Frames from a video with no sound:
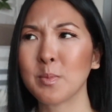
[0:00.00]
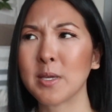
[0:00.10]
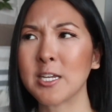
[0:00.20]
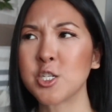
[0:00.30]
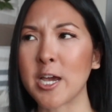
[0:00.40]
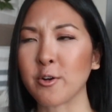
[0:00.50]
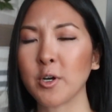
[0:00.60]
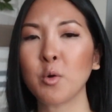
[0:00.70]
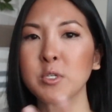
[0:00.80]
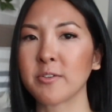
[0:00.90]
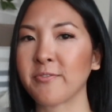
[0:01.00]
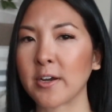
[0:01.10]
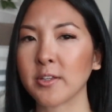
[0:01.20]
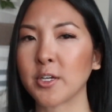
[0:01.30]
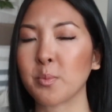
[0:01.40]
in general was a
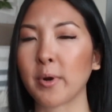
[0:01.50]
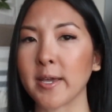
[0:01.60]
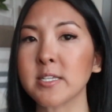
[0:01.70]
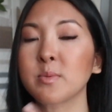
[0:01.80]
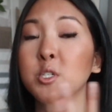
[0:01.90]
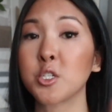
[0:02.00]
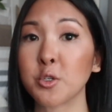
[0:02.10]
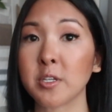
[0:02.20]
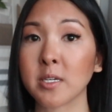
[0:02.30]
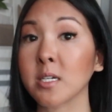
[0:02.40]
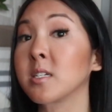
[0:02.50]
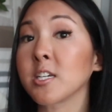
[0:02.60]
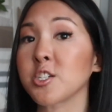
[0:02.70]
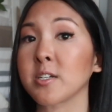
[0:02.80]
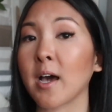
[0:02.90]
fairly good price due to the
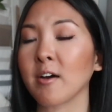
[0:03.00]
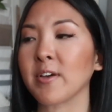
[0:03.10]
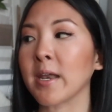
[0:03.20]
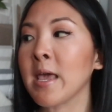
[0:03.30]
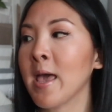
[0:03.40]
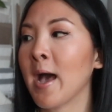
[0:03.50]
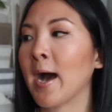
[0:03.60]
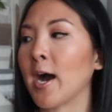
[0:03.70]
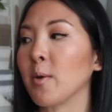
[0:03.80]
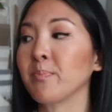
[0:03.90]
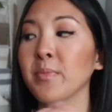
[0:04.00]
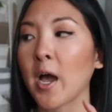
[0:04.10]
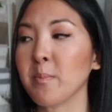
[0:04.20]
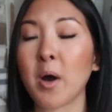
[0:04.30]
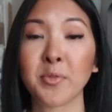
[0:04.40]
condition of it.
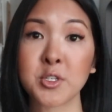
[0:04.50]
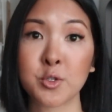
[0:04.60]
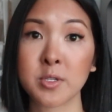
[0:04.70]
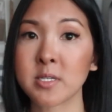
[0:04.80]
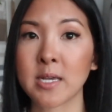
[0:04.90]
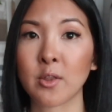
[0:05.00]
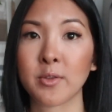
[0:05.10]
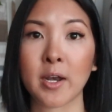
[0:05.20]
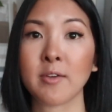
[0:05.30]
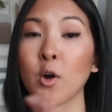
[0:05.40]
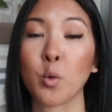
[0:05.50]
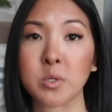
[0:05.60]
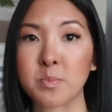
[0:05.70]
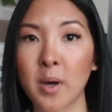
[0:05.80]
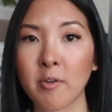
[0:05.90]
I bought this through the seller that I've
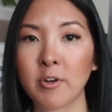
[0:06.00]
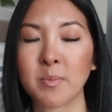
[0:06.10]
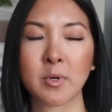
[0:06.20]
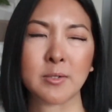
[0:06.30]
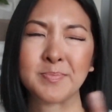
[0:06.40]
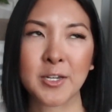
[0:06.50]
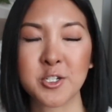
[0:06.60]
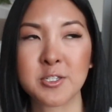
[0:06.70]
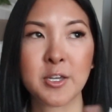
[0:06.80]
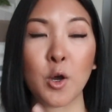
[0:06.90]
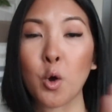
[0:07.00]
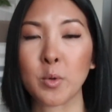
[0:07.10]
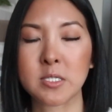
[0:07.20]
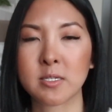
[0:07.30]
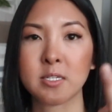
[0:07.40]
always bought from, or I shouldn't say
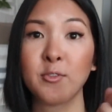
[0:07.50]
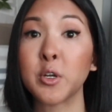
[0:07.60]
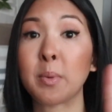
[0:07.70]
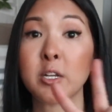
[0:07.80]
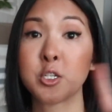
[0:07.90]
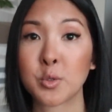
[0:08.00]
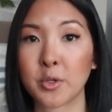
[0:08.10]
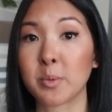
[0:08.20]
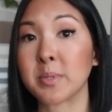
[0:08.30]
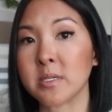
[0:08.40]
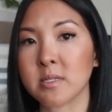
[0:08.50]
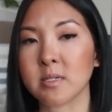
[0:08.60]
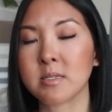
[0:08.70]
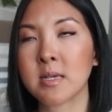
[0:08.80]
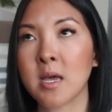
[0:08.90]
always, because I've only bought 2 other
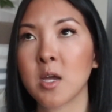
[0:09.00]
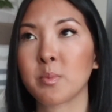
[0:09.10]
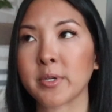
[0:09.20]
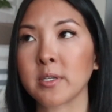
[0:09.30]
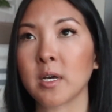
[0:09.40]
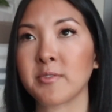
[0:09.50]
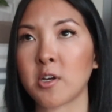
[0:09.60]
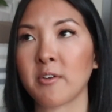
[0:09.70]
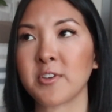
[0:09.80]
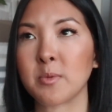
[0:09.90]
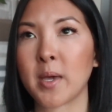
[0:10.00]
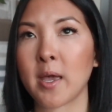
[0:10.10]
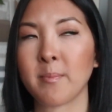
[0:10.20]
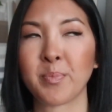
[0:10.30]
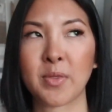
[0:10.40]
pieces pre-loved off
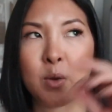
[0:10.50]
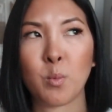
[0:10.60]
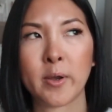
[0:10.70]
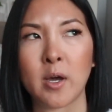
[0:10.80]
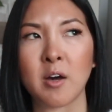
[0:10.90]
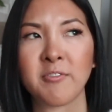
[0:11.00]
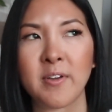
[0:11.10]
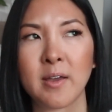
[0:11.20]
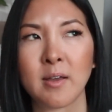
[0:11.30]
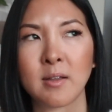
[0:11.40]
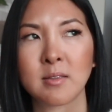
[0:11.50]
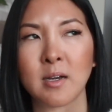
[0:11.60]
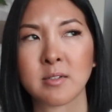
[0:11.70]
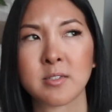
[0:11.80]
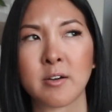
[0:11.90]
eBay, and then one off
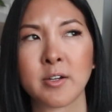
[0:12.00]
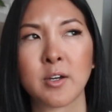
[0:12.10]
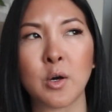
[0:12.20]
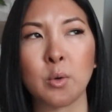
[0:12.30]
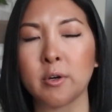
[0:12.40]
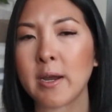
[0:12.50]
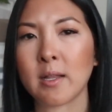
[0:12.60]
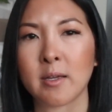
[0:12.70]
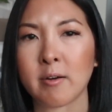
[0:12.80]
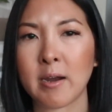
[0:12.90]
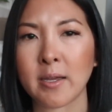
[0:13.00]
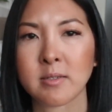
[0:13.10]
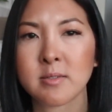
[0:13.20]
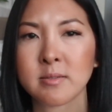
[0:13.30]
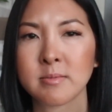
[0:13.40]
Luxar & Co. or
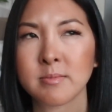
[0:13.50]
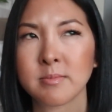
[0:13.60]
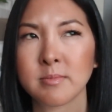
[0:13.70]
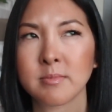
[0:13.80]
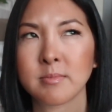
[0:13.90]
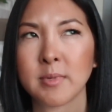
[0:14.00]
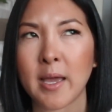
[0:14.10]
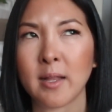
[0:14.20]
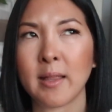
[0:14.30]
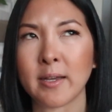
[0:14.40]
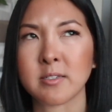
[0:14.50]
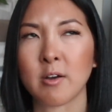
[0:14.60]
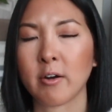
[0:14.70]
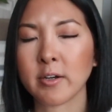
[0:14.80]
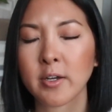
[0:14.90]

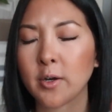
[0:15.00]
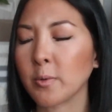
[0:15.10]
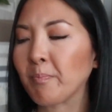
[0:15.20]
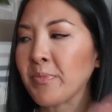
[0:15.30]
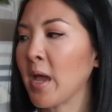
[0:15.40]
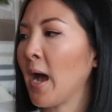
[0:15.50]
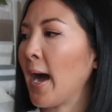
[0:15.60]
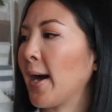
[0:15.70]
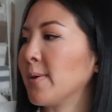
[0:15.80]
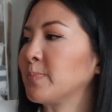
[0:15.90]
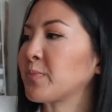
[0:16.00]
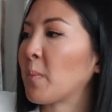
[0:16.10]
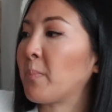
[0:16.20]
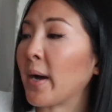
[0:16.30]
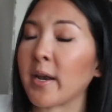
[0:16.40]
LXR & Co.
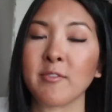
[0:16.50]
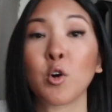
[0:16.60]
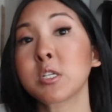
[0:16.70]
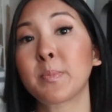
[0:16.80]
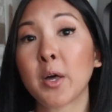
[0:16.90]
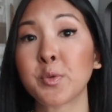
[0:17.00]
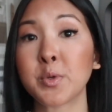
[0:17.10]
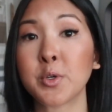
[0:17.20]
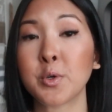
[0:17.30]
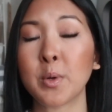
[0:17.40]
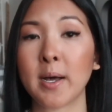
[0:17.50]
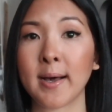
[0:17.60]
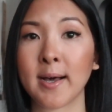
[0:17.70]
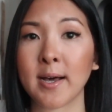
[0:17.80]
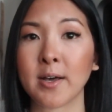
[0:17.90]
But I've always bought through
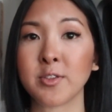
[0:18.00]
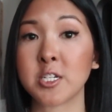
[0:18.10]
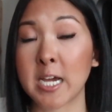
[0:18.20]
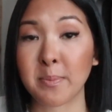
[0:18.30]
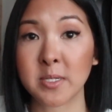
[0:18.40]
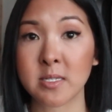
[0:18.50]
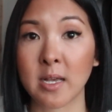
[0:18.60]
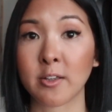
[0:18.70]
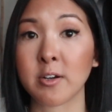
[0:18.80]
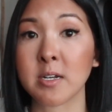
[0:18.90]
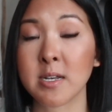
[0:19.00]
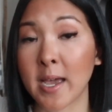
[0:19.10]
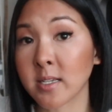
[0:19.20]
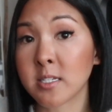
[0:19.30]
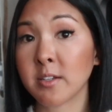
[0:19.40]
the Japanese seller
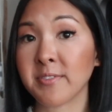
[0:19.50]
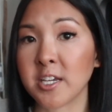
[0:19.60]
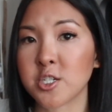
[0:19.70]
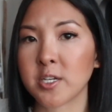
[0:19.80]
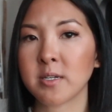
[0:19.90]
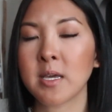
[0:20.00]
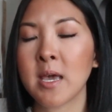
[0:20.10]
Next Innovation.